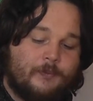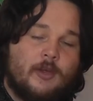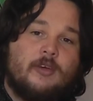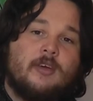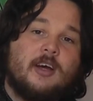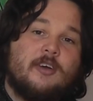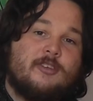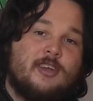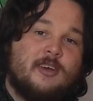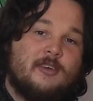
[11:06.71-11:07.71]
you can go
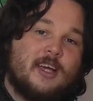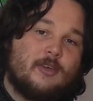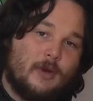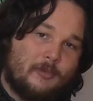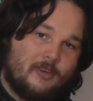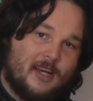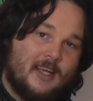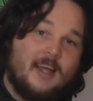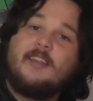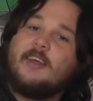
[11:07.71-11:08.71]
to the UGEARS website.